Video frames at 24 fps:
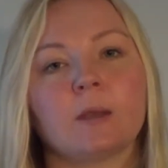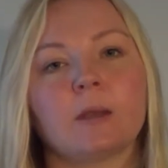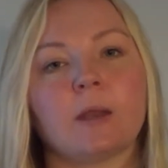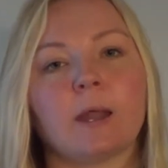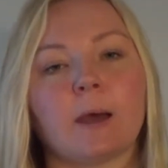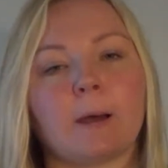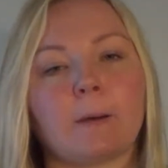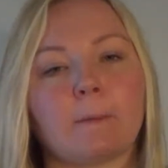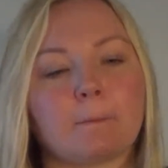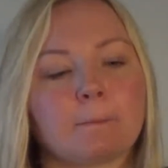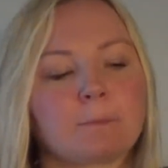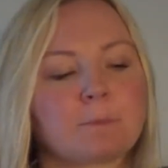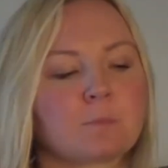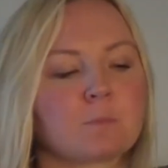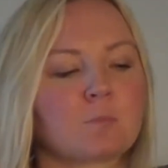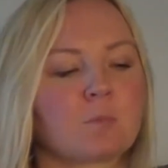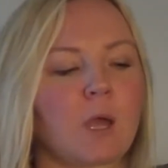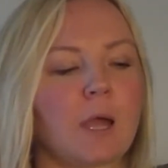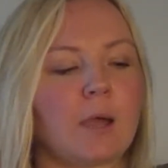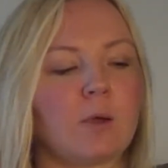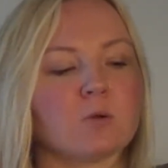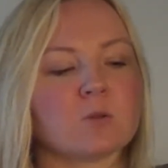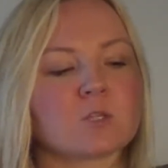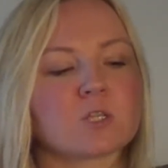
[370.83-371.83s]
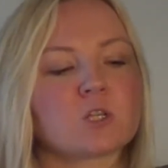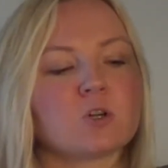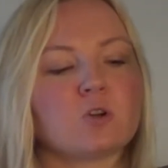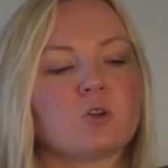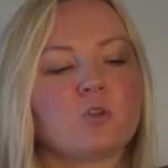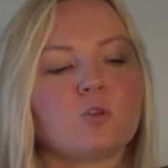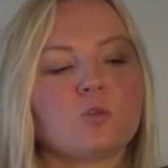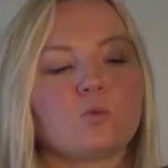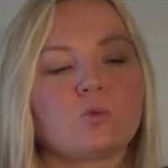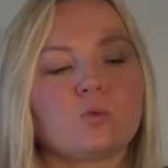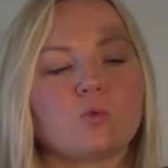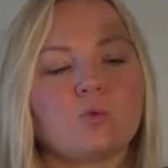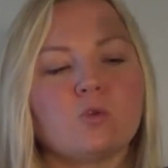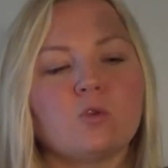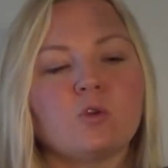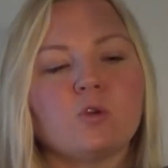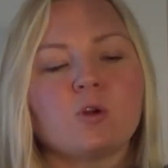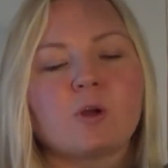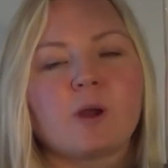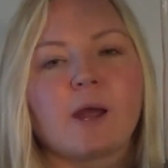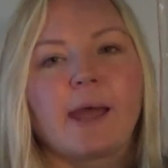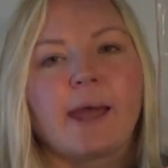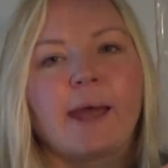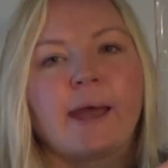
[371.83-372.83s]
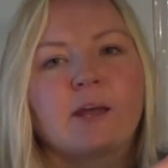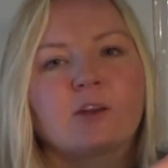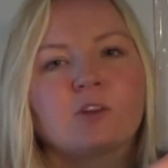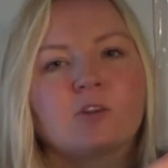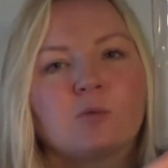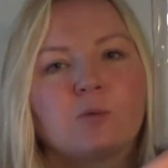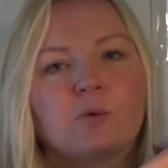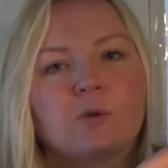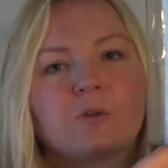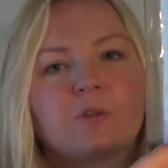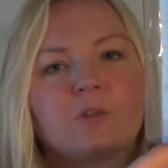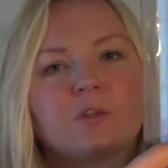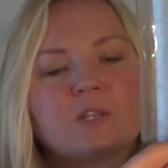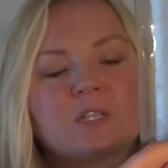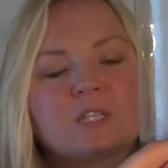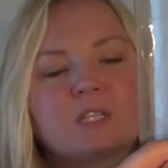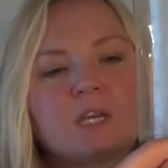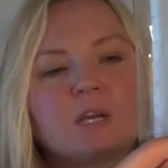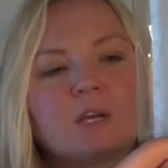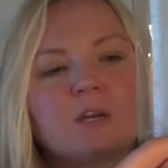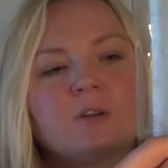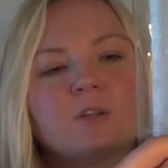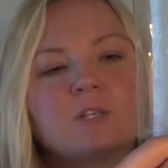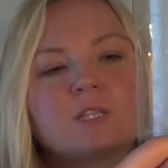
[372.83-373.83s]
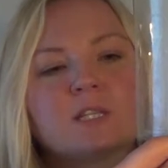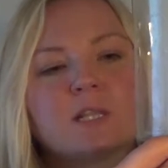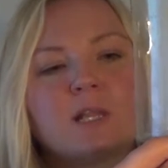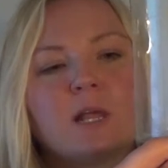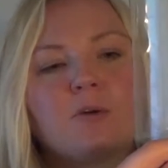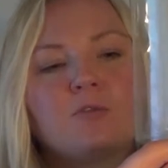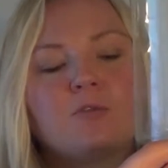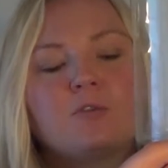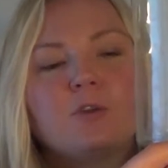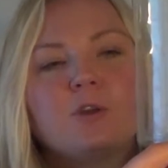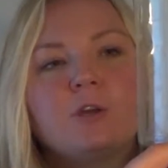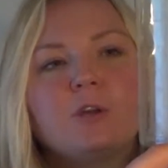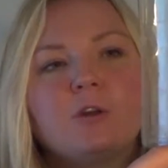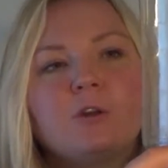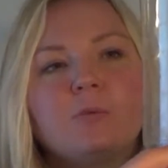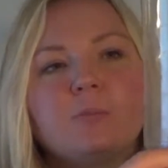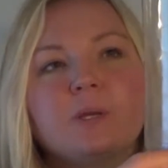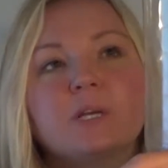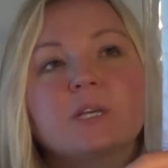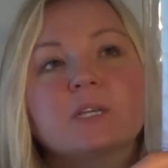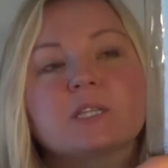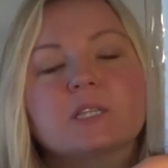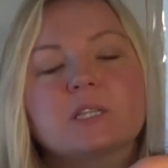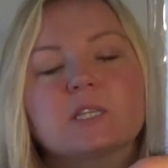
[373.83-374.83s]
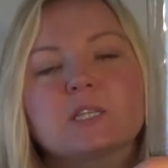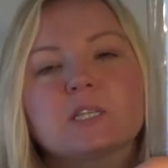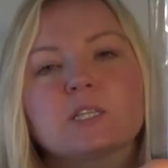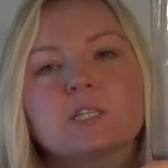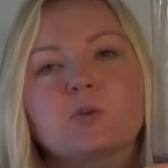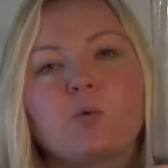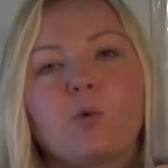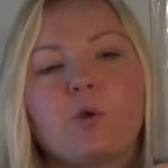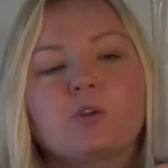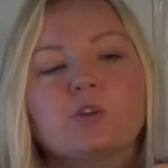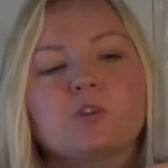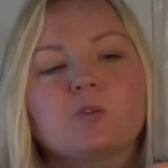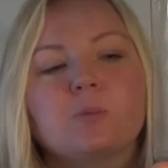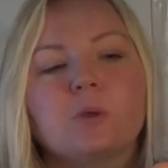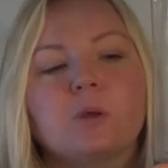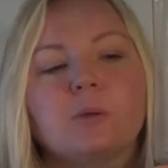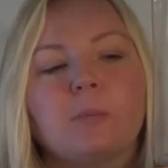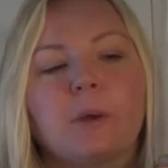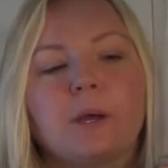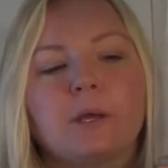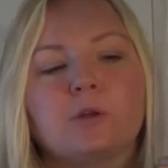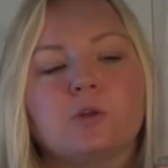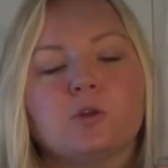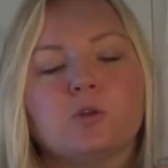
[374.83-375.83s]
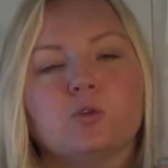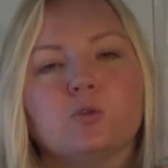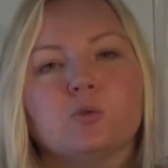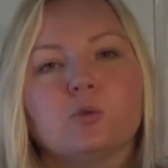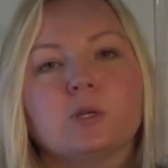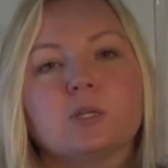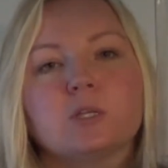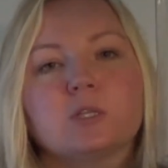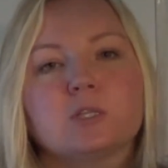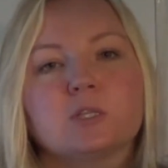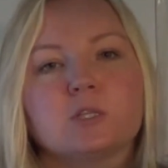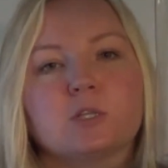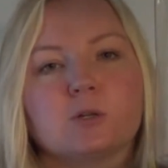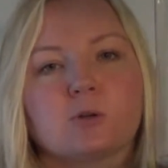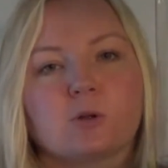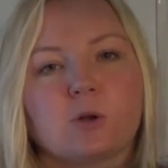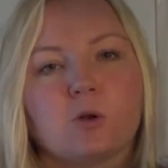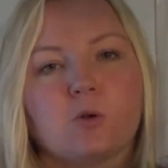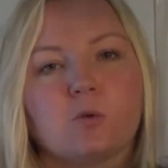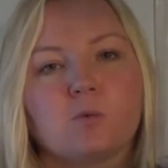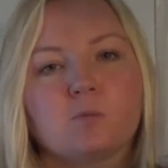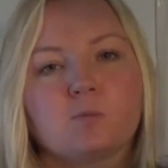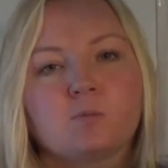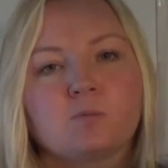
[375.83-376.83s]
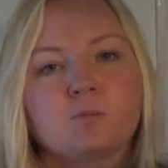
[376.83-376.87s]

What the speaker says: Now, I will start the ruler at where the sand is level here because this is going to be my new 0.